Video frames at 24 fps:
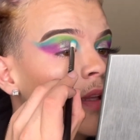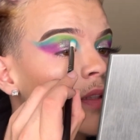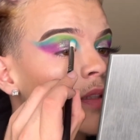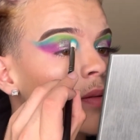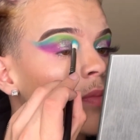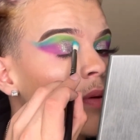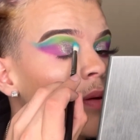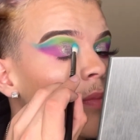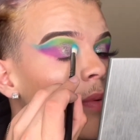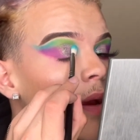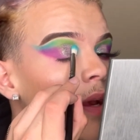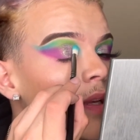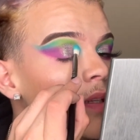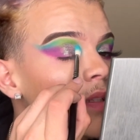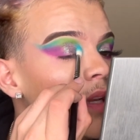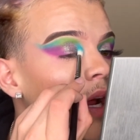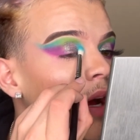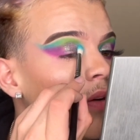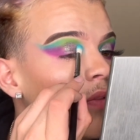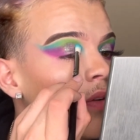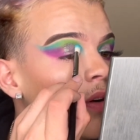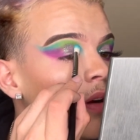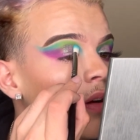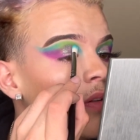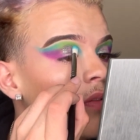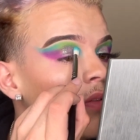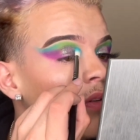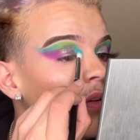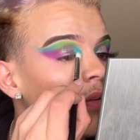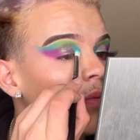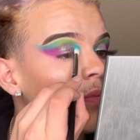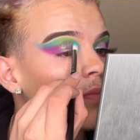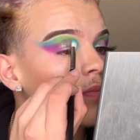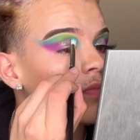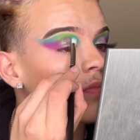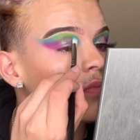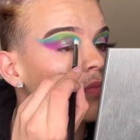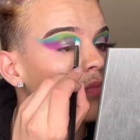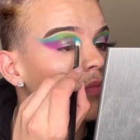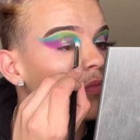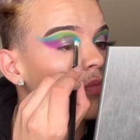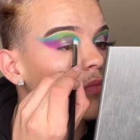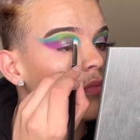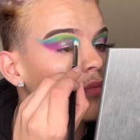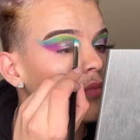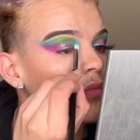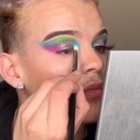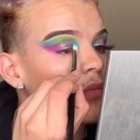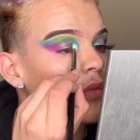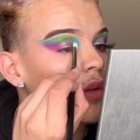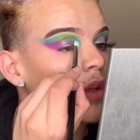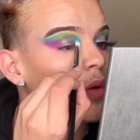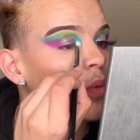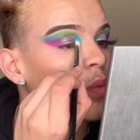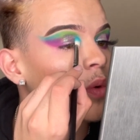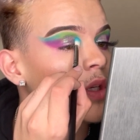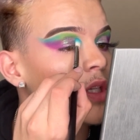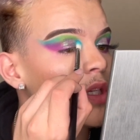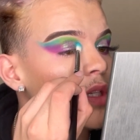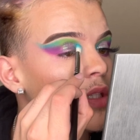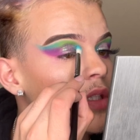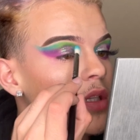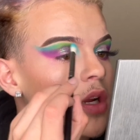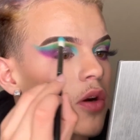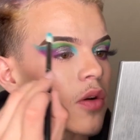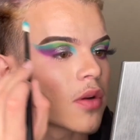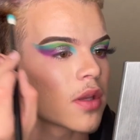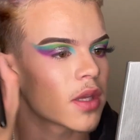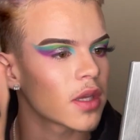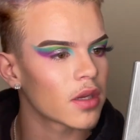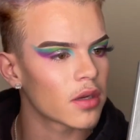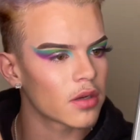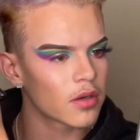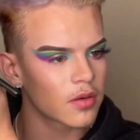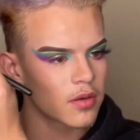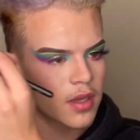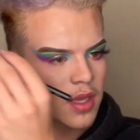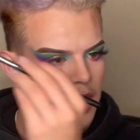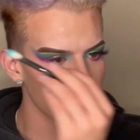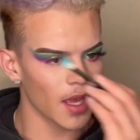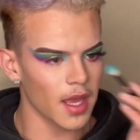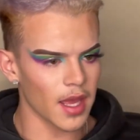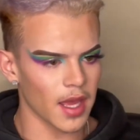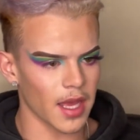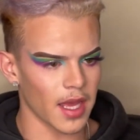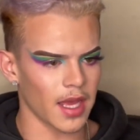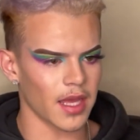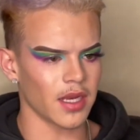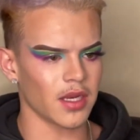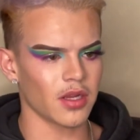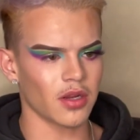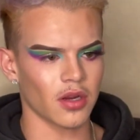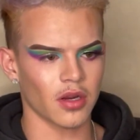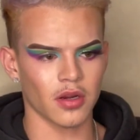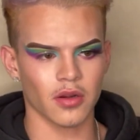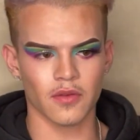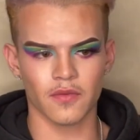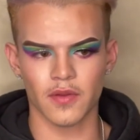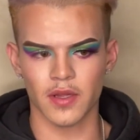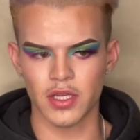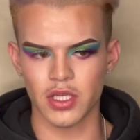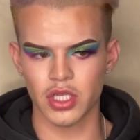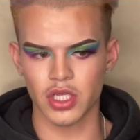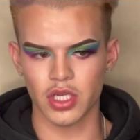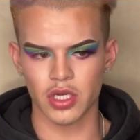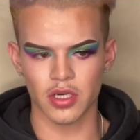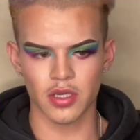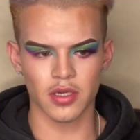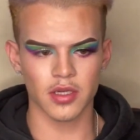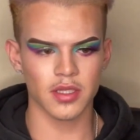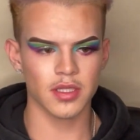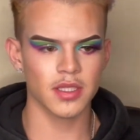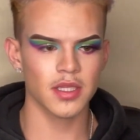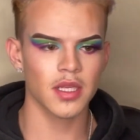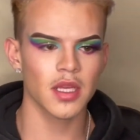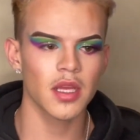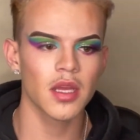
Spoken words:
to be based off of, which is Tokyo and her adventures